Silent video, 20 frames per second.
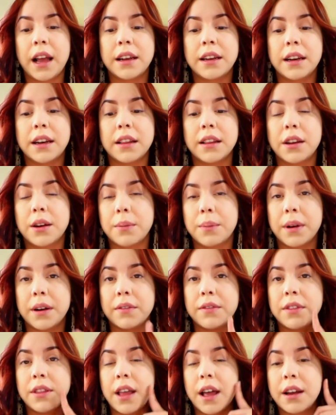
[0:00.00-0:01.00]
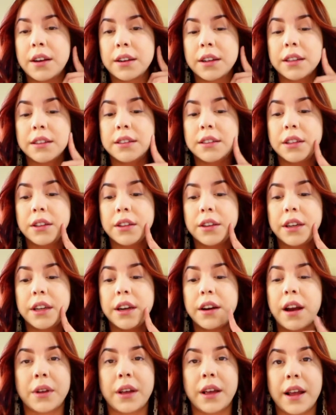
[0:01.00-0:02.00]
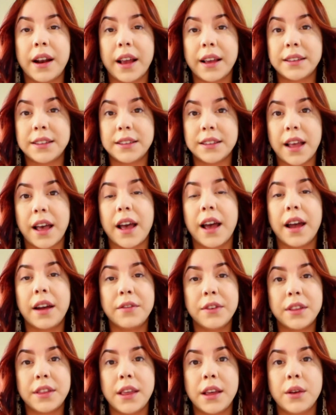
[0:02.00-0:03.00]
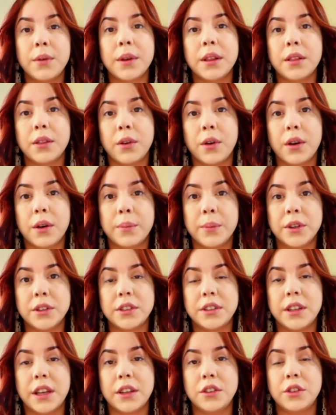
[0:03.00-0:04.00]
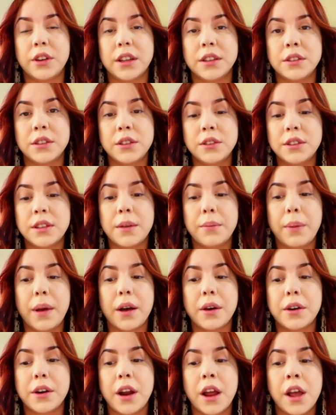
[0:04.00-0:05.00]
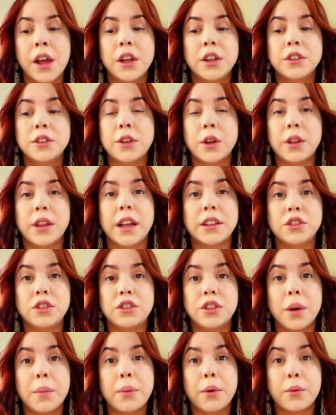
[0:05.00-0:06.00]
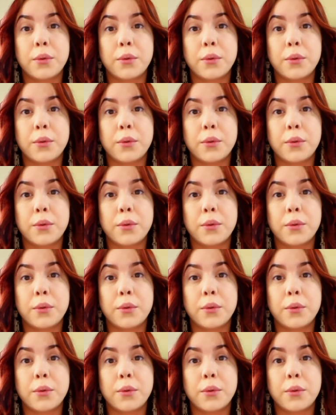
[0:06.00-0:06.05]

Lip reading: I did a little bit of lighter concealer here, and I set everything with Laura Mercier translucent powder. So let's jump